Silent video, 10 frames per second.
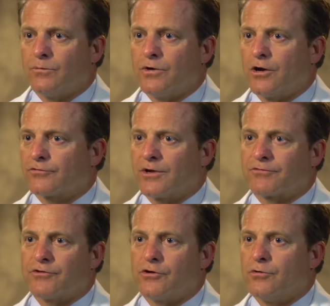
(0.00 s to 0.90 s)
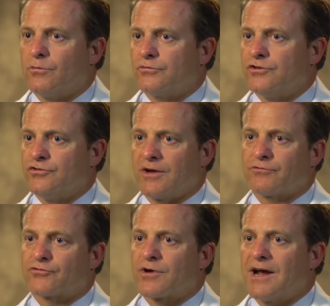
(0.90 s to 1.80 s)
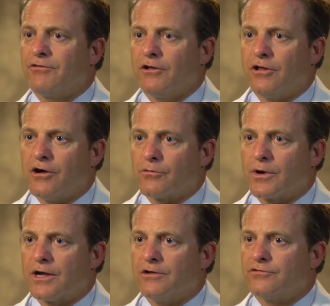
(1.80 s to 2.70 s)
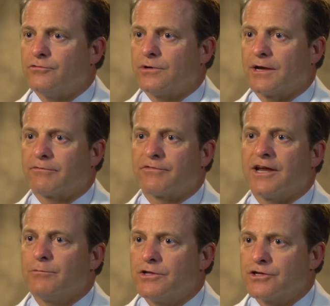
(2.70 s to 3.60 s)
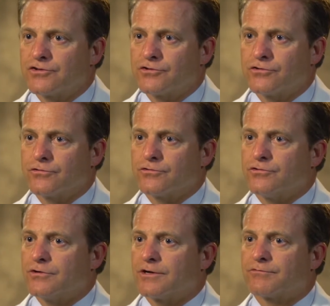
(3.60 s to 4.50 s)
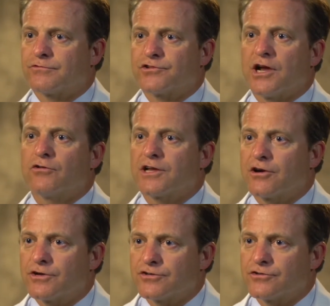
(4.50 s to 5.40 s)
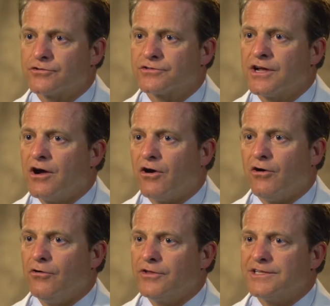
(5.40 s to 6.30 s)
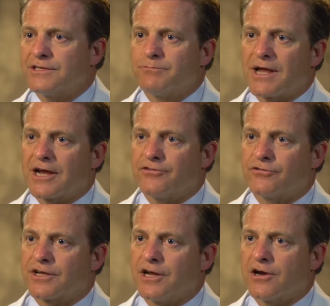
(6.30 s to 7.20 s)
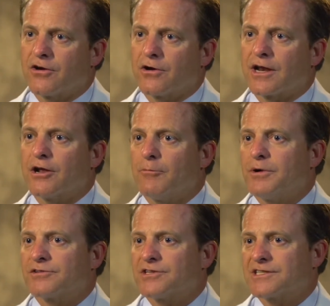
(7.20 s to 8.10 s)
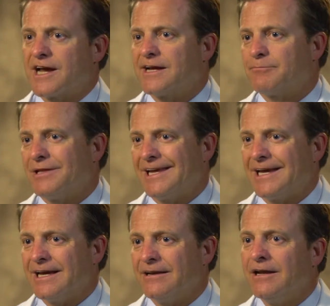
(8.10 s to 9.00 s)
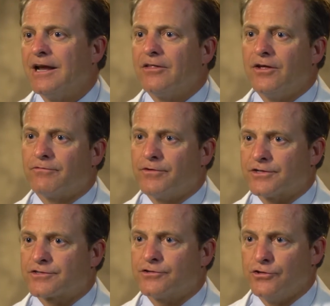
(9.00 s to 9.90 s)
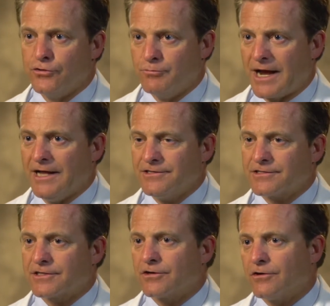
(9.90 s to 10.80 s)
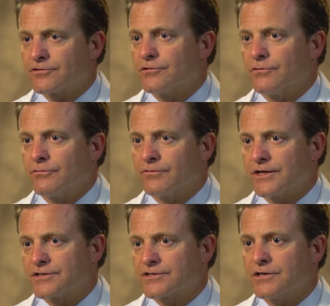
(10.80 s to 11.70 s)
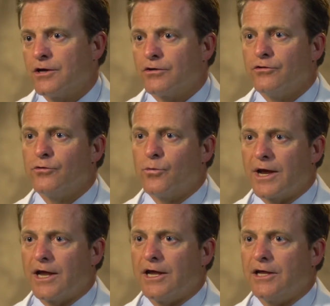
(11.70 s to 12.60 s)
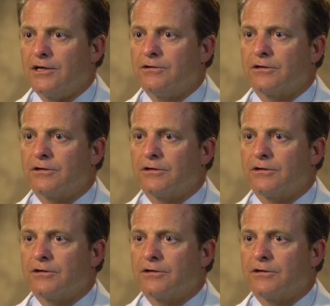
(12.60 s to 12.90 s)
We also have to know, did you have to travel a long ways? Do you have family issues? Do you have childcare issues? All these impact your care and help us design a plan that fits you best and also fits the way